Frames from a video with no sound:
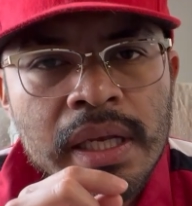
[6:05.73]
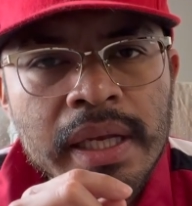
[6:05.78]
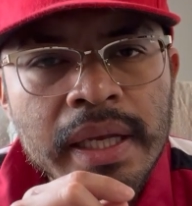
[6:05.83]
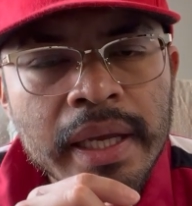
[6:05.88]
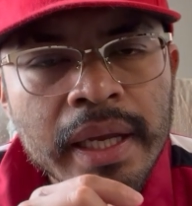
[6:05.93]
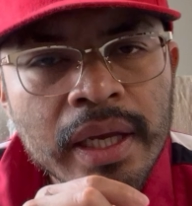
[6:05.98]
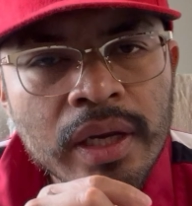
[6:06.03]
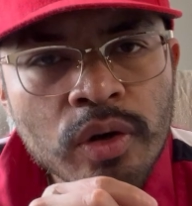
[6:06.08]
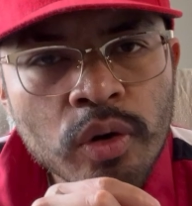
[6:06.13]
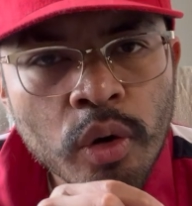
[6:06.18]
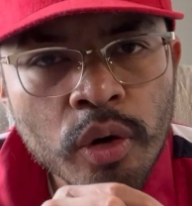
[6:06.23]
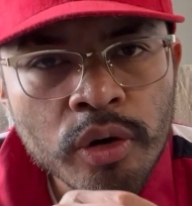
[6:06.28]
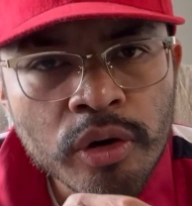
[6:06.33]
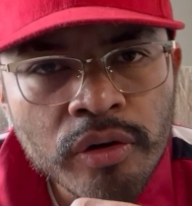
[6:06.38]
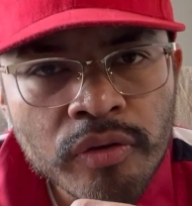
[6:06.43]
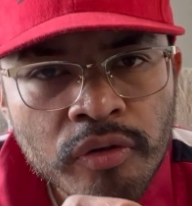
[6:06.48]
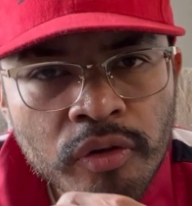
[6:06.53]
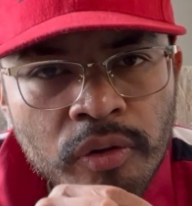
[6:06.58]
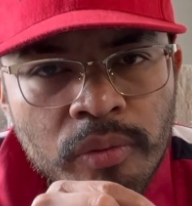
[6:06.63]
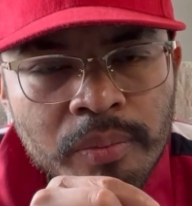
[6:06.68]
in order
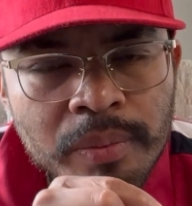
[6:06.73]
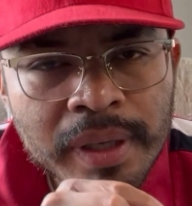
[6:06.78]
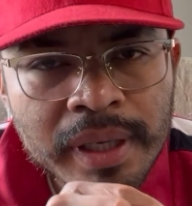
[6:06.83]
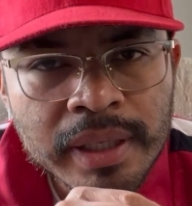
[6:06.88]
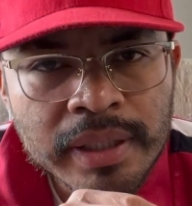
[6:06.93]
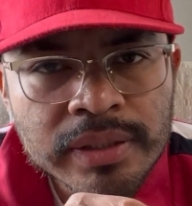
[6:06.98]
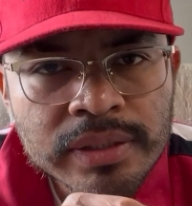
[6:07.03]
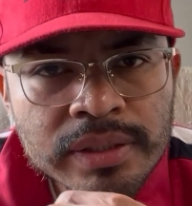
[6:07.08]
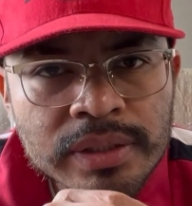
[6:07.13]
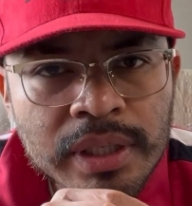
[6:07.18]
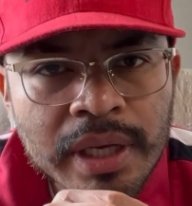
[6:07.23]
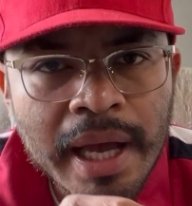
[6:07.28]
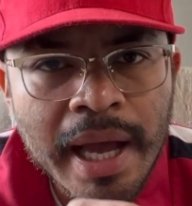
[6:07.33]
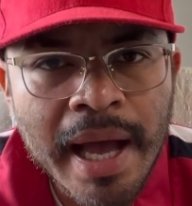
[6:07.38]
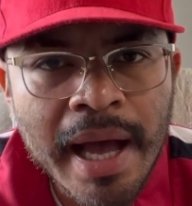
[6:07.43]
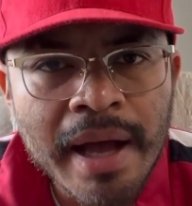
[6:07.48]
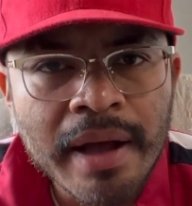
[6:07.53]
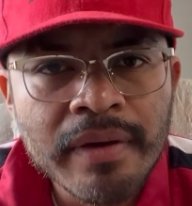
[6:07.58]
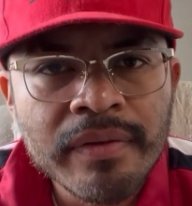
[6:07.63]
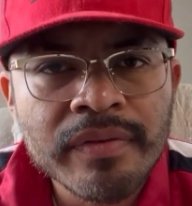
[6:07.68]
for me to
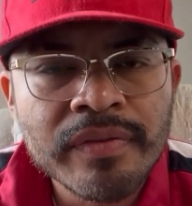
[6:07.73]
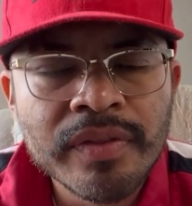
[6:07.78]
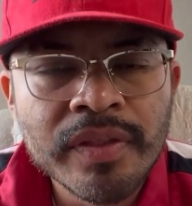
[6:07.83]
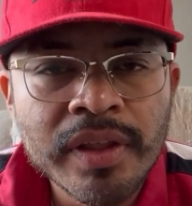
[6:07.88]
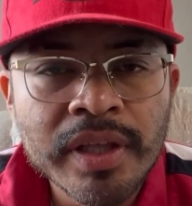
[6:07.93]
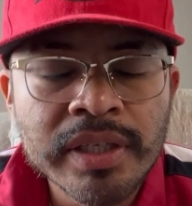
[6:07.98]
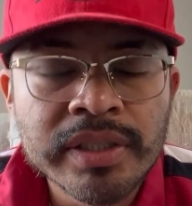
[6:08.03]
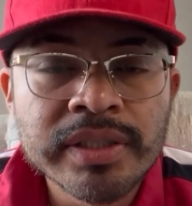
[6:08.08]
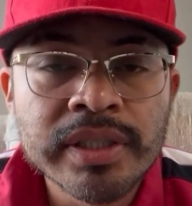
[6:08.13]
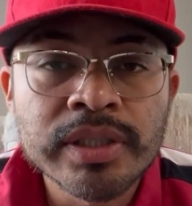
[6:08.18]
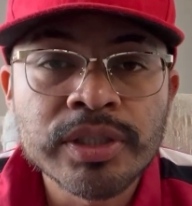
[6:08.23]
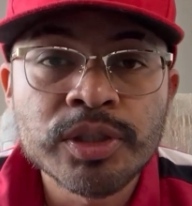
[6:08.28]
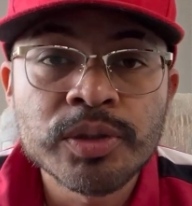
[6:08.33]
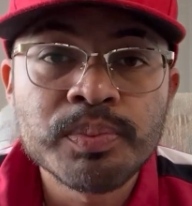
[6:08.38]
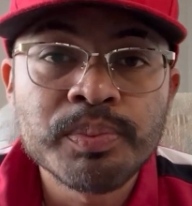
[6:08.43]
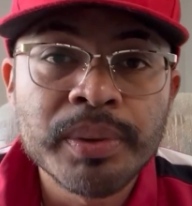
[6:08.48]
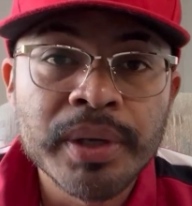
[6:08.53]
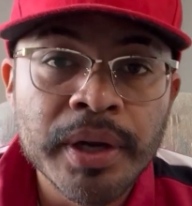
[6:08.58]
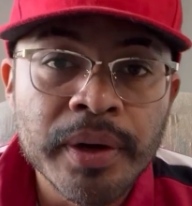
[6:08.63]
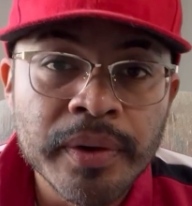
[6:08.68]
have this
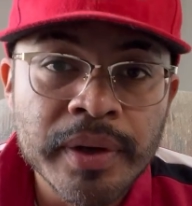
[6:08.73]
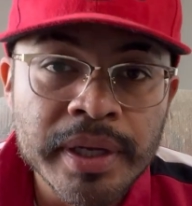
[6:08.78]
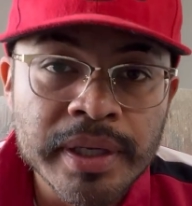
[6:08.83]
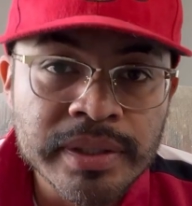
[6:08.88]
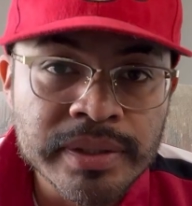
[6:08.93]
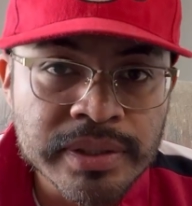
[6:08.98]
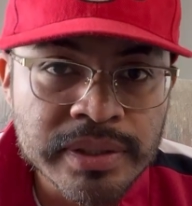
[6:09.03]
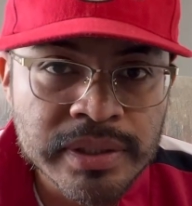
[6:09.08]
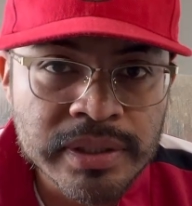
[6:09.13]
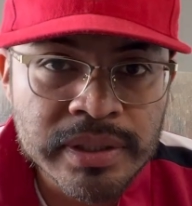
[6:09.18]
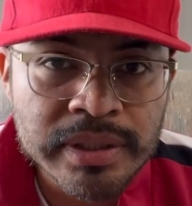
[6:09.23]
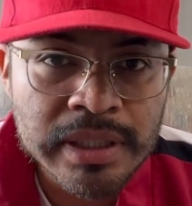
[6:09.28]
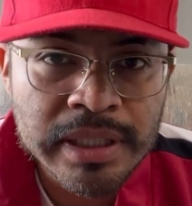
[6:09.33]
experience?